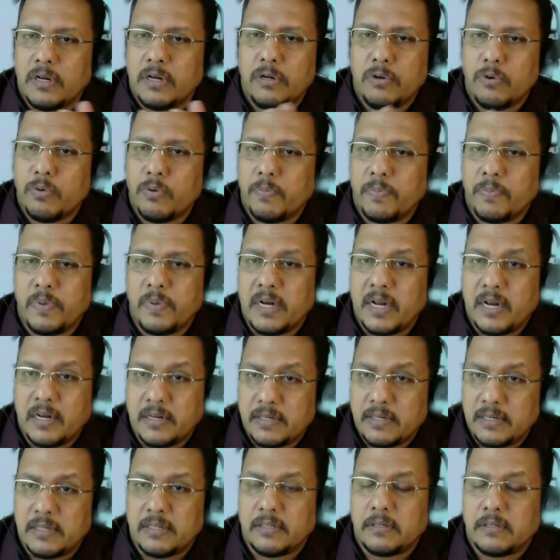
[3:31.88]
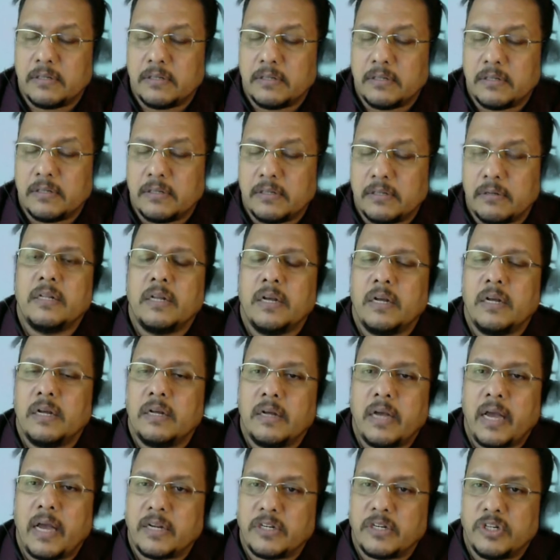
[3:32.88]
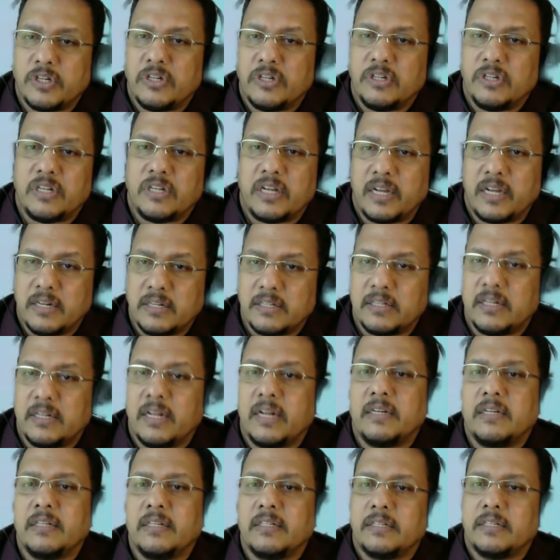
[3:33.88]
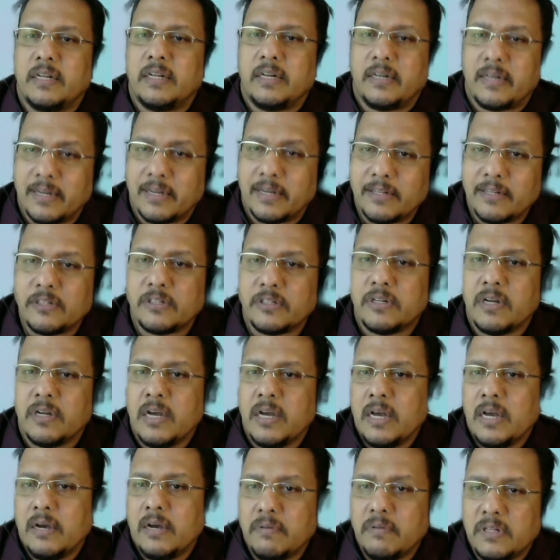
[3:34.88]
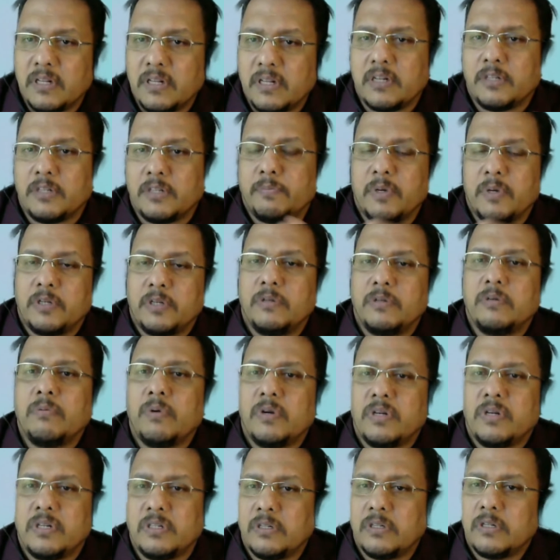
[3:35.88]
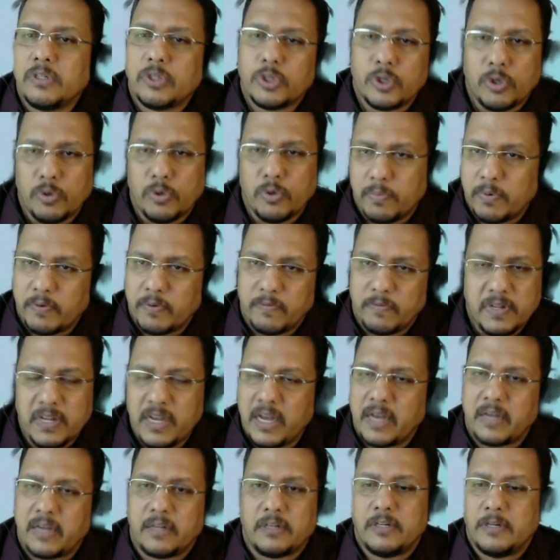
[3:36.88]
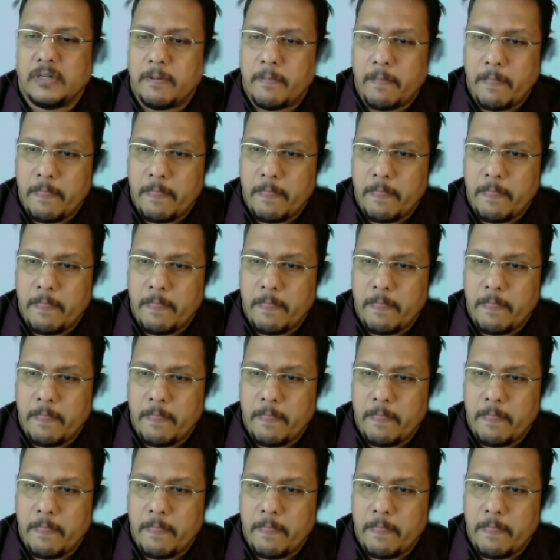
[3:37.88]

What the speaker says: no penalties or actions against that is attached with respect to what is the scope of the act.